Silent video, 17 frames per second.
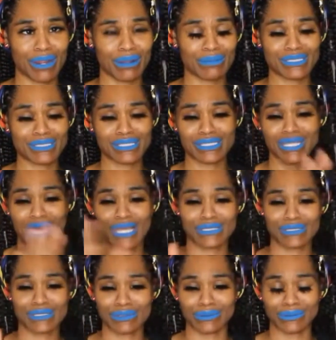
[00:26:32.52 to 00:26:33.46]
and probably since
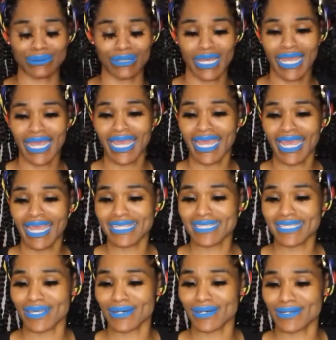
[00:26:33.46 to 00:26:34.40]
high school.
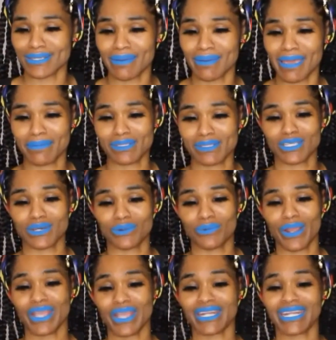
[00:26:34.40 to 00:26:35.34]
So to be able
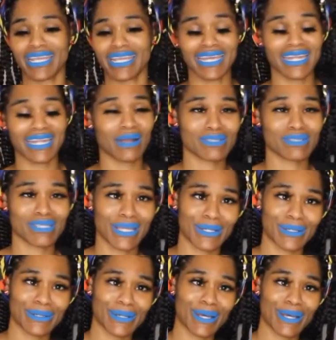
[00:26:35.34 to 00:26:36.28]
to wear it again, I was
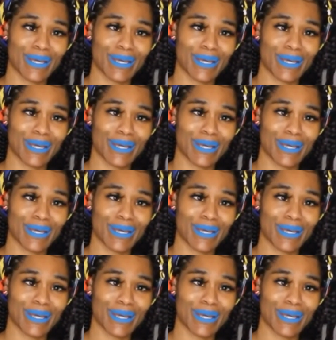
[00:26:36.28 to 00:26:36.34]
like, oh,